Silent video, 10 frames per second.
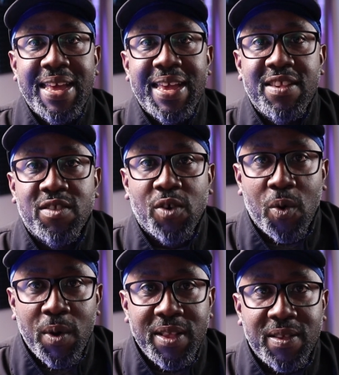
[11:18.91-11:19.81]
is
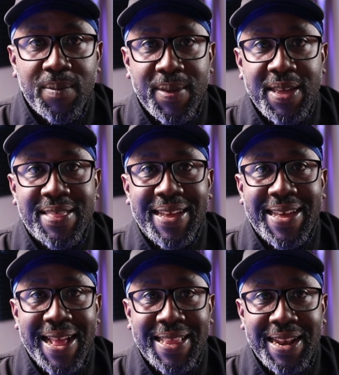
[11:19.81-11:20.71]
going to be the
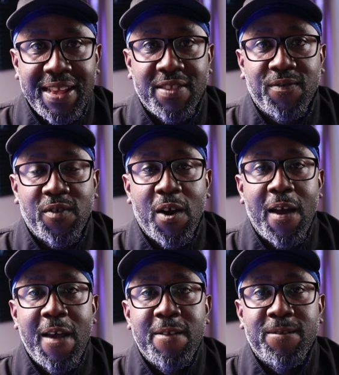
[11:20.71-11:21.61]
catalyst for
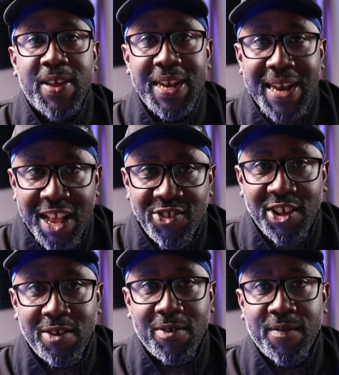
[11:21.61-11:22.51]

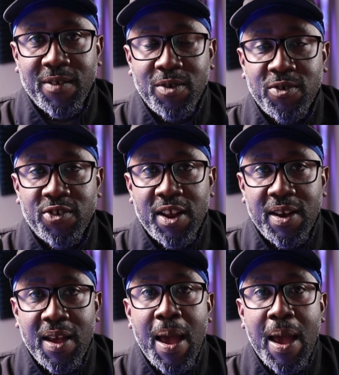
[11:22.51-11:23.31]
financial revolution.